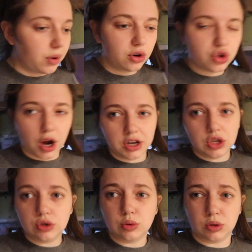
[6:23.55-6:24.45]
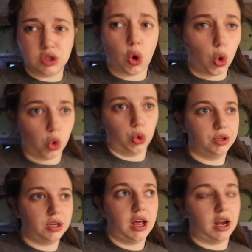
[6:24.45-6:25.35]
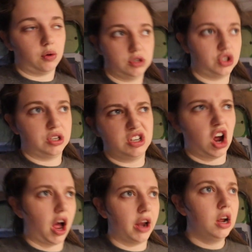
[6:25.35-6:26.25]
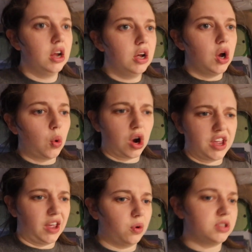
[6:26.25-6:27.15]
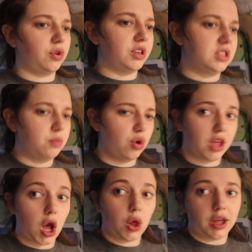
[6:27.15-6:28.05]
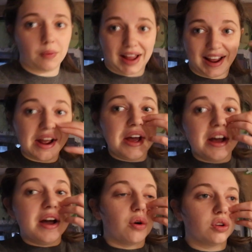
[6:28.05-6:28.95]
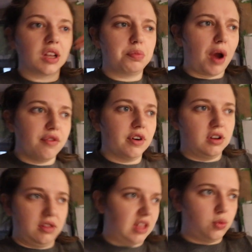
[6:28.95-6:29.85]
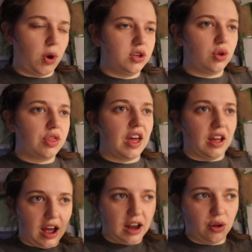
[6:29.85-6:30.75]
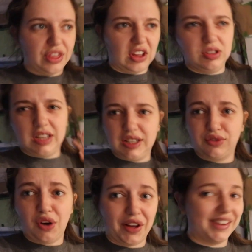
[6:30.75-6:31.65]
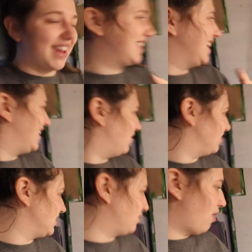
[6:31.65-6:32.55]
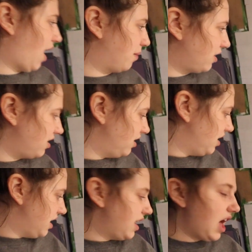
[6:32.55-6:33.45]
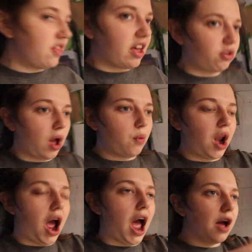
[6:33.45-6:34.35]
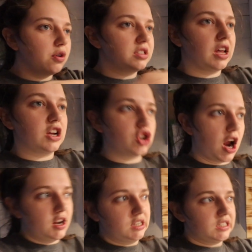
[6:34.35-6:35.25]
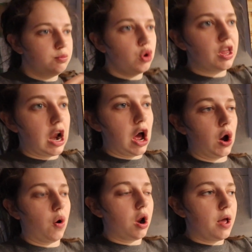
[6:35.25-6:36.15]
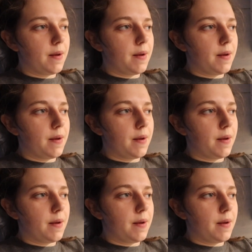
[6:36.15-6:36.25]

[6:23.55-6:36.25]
we were trying to use was old and it was just not working. It wasn't really smoothing out. Like when I was like, Bradford, that's way too thick. I don't think it was his fault. I think it was the primer. And that's why when I was like trying to smooth it out,